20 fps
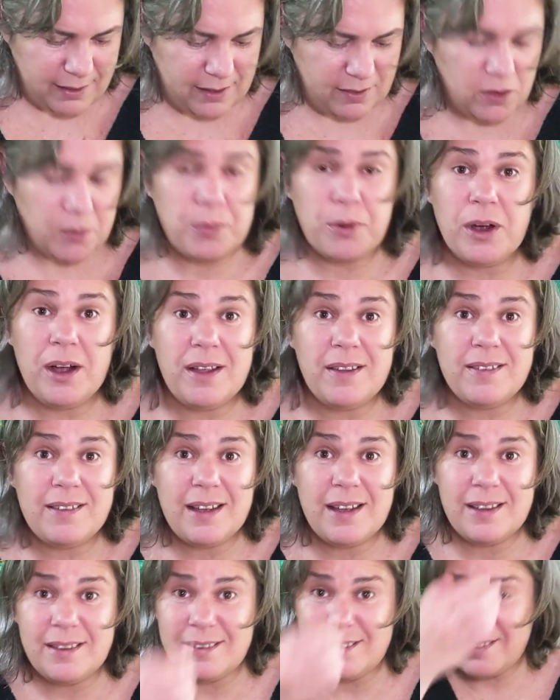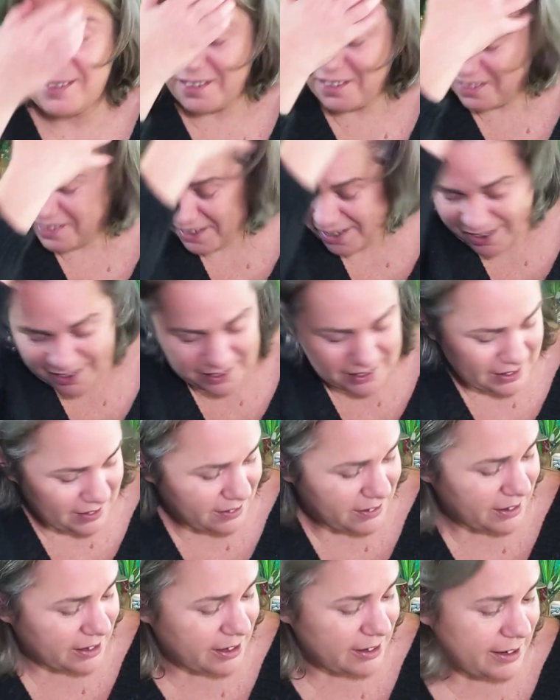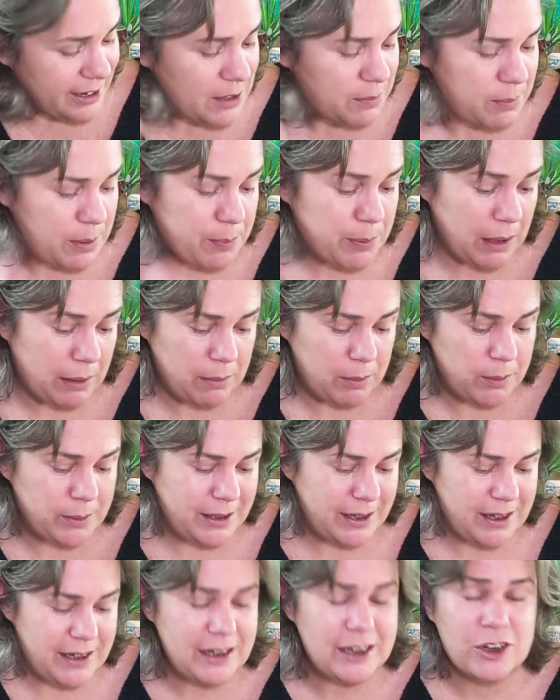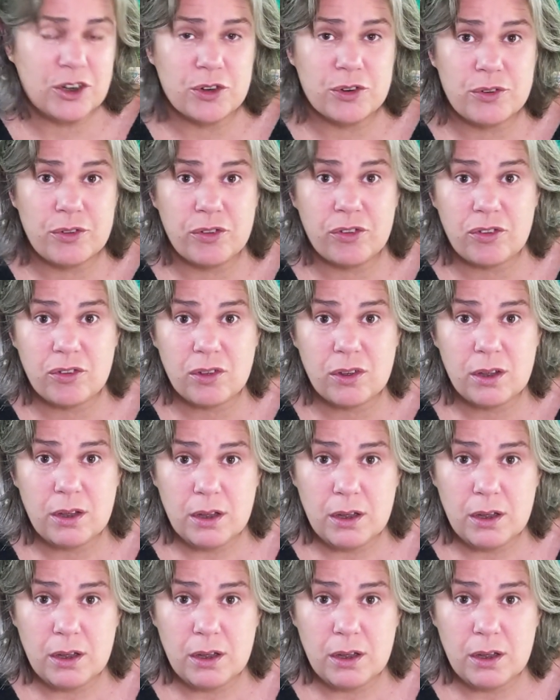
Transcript: It's a process that is going to take me probably years